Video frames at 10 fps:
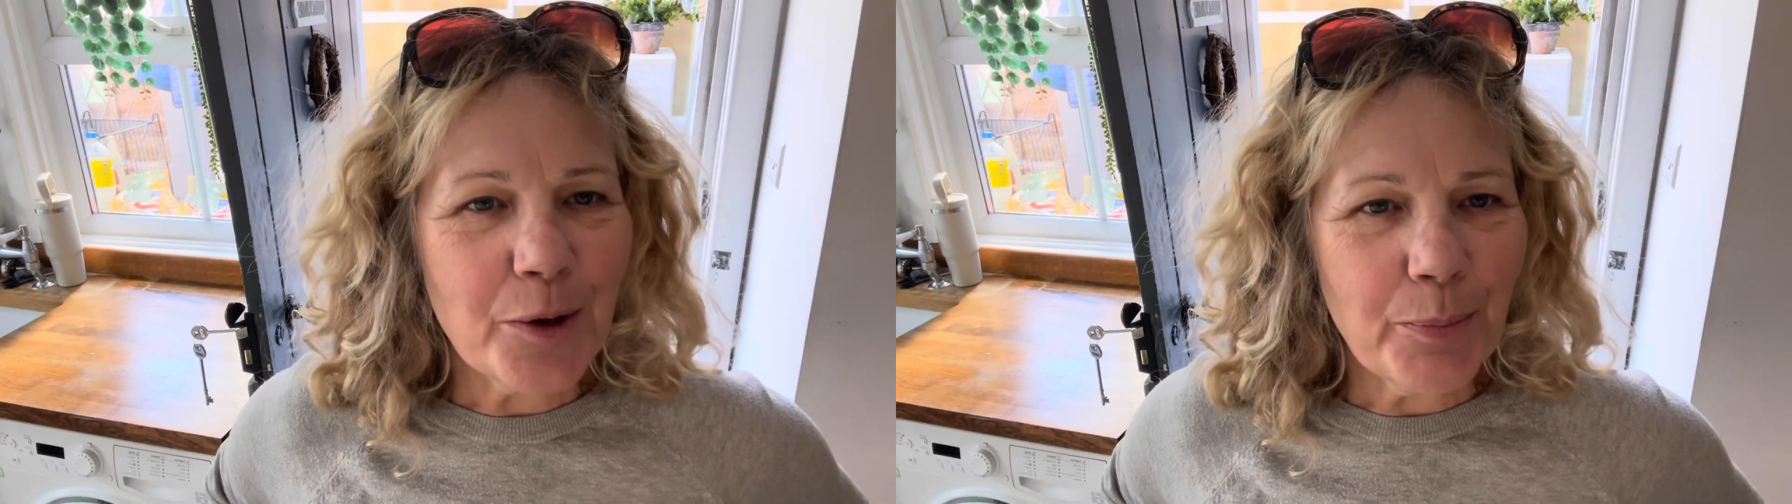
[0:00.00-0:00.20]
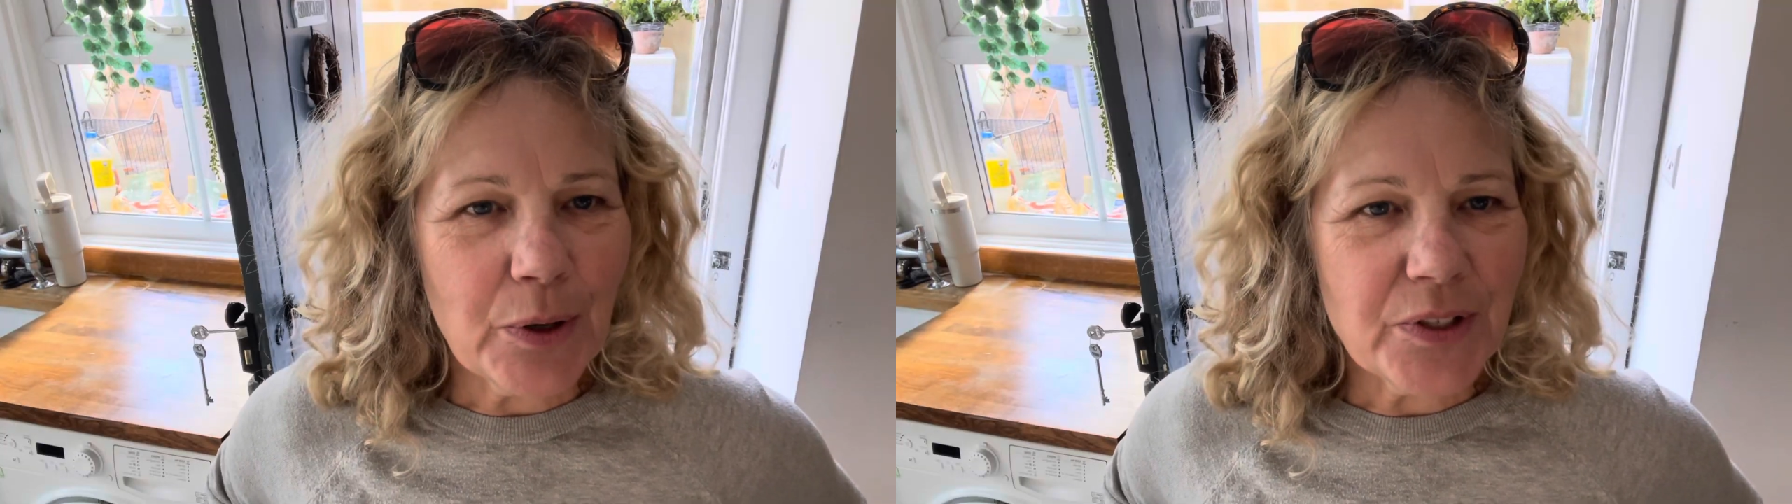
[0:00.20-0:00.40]

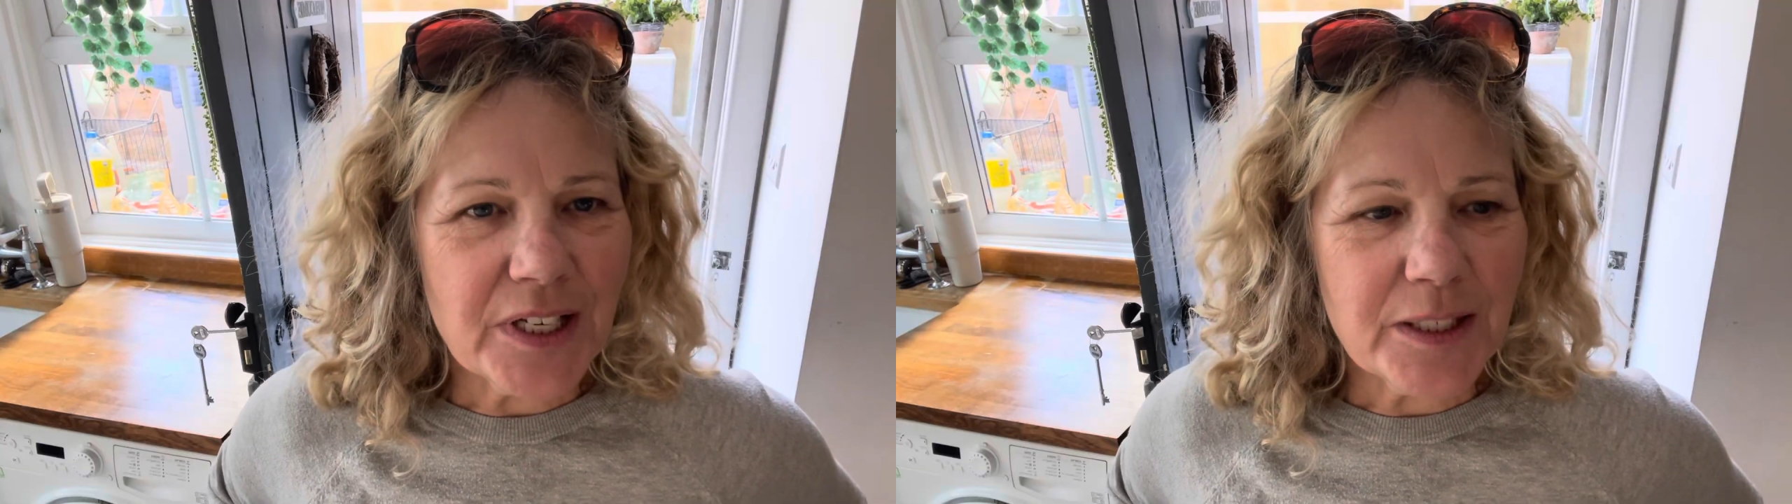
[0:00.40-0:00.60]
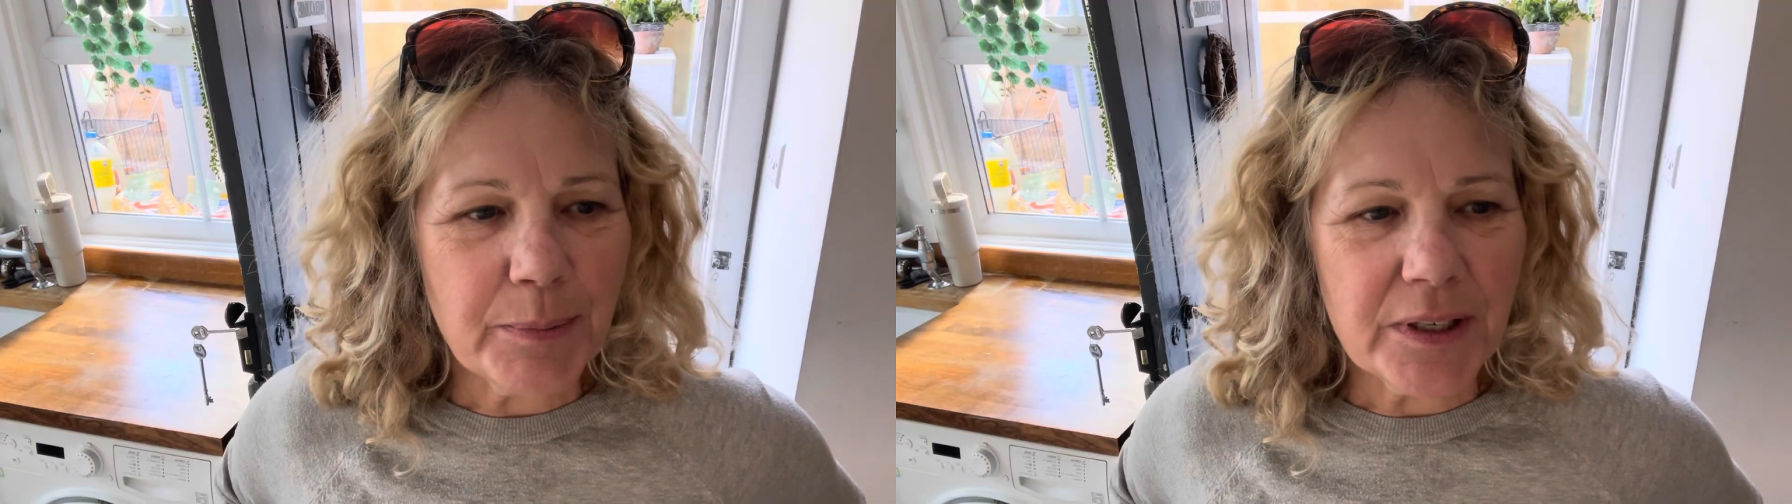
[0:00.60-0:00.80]

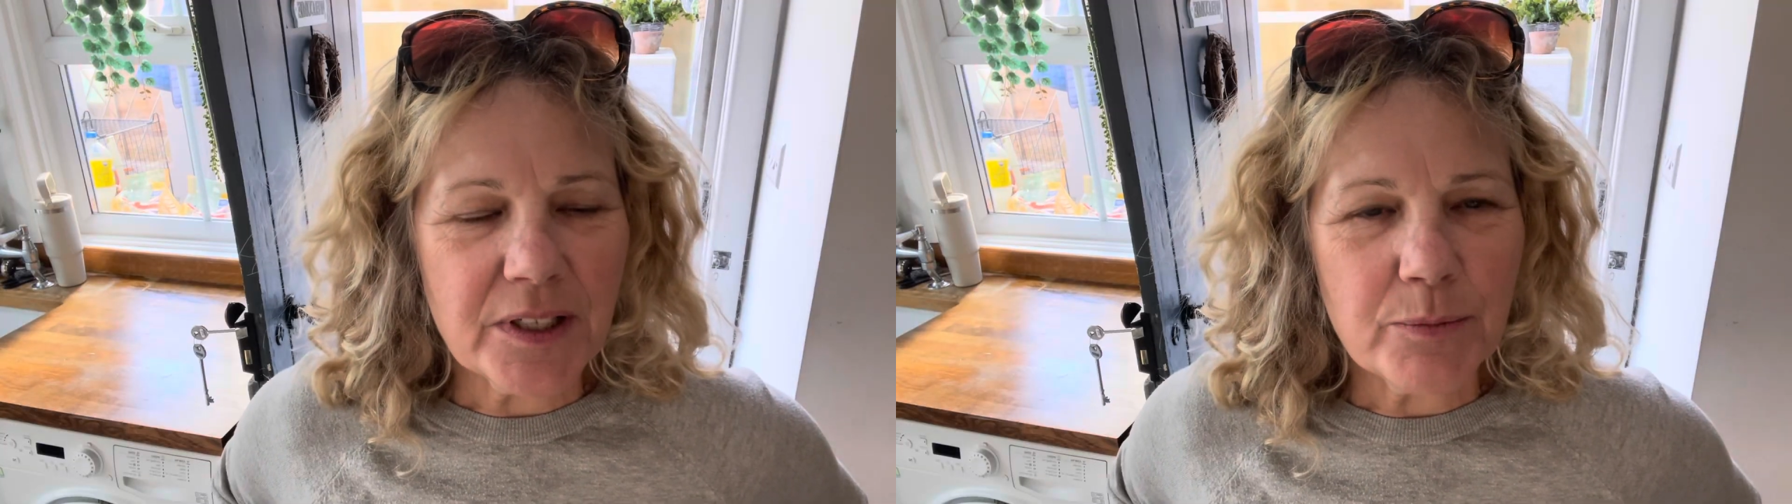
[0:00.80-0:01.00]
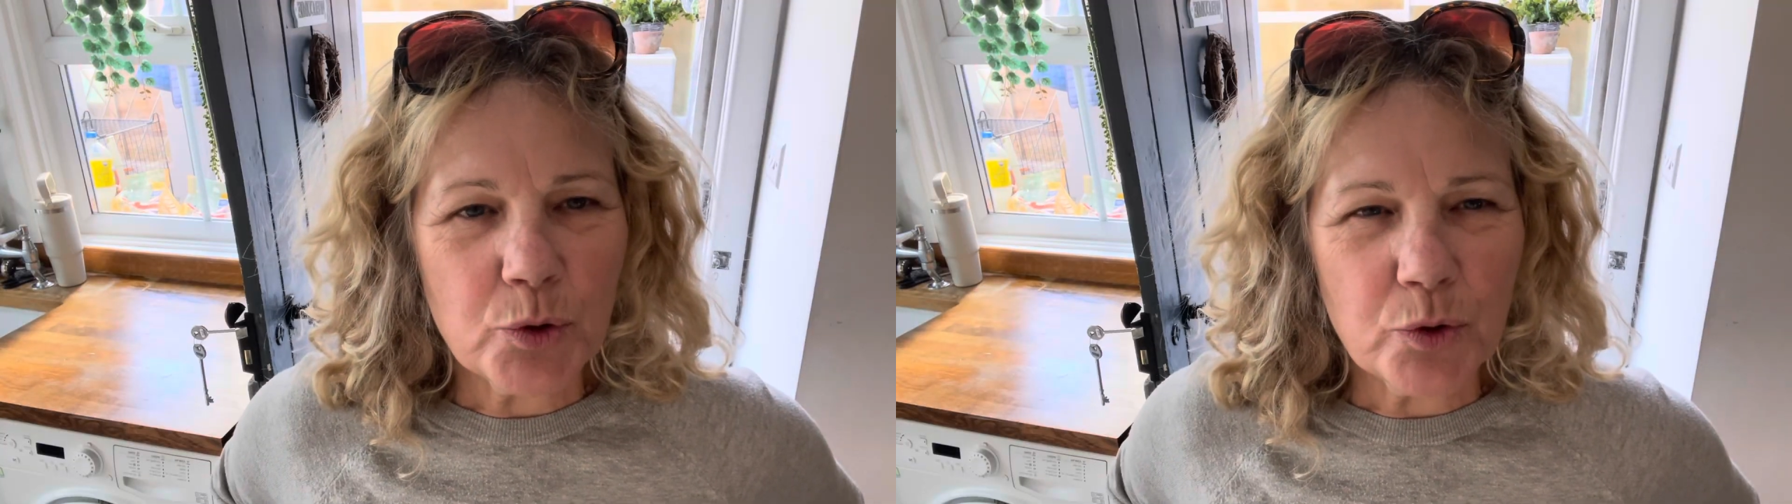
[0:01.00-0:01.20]
process because
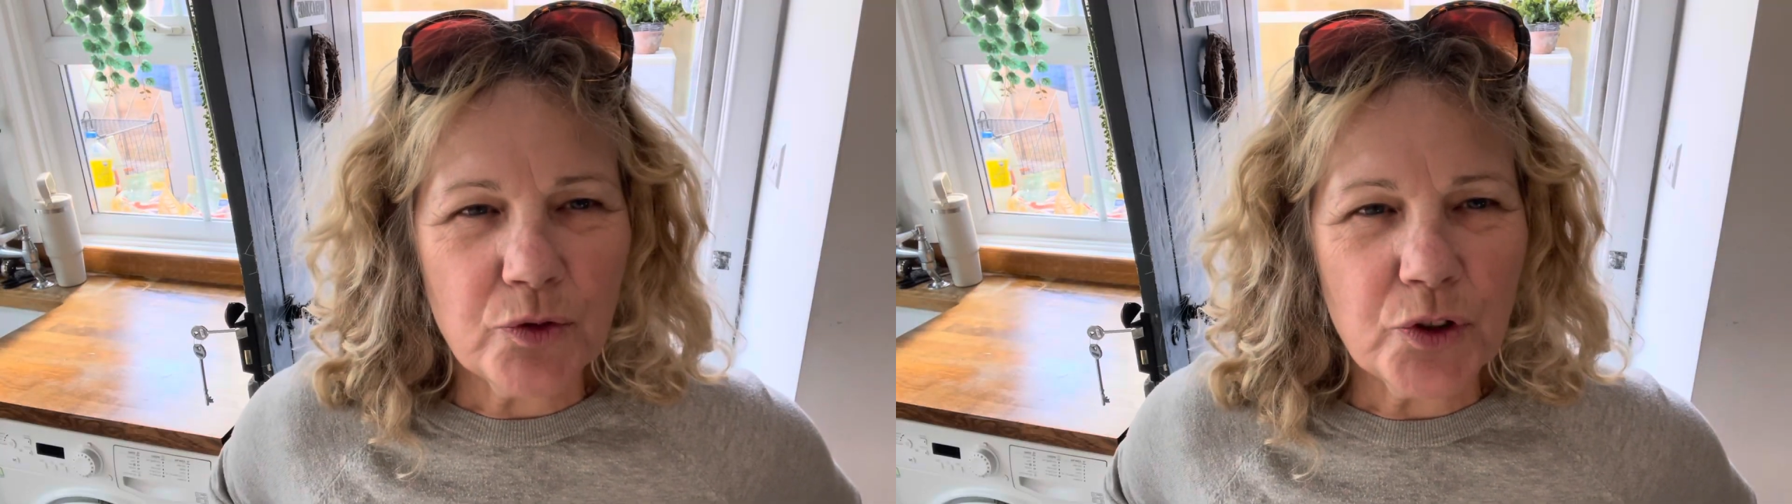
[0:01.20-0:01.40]
I'm sort of